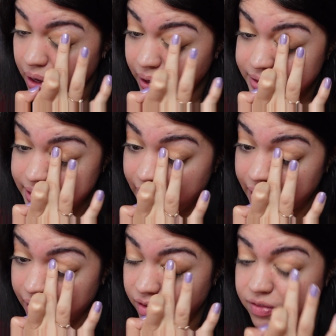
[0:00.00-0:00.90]
because
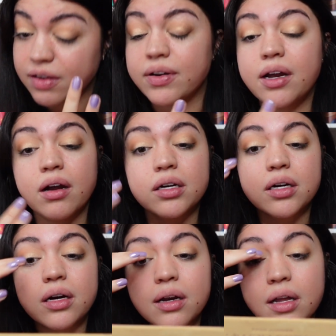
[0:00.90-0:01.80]
again, favorite
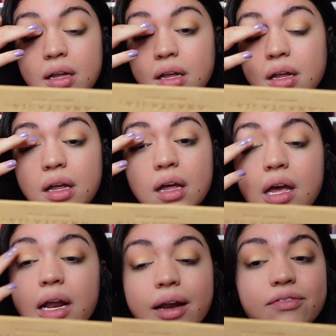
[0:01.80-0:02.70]
character,
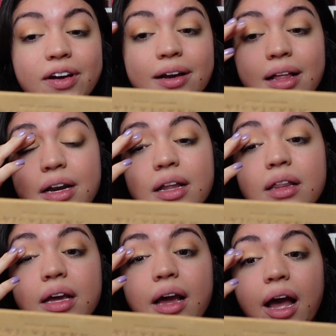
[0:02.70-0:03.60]
and I'm very glad
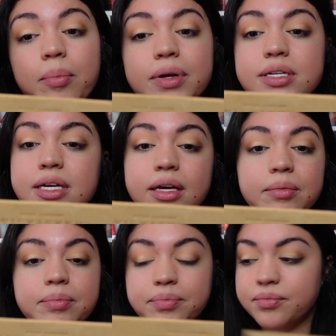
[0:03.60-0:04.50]
nothing happened to
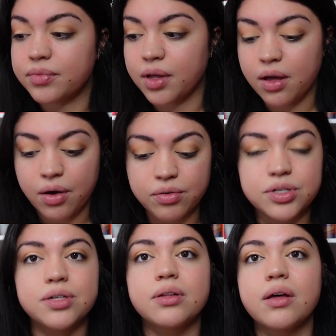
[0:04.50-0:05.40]
him. Oh
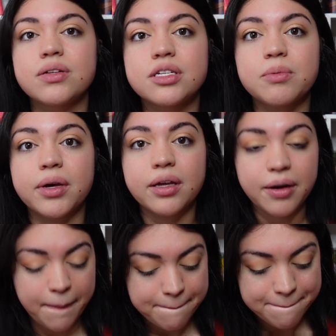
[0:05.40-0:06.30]
shoot, that was a
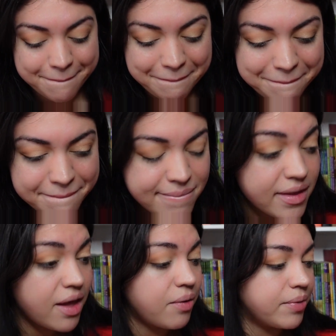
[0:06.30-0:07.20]
spoiler.
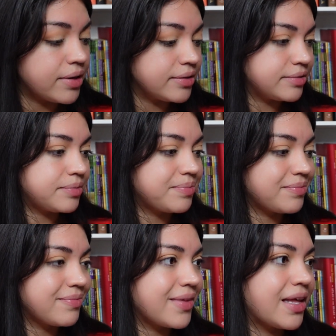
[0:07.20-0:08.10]
Well,
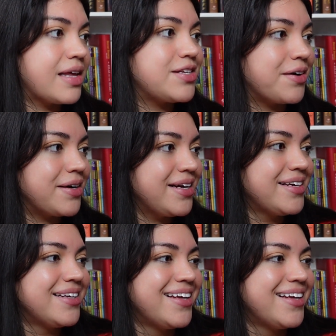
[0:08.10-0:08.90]
sorry.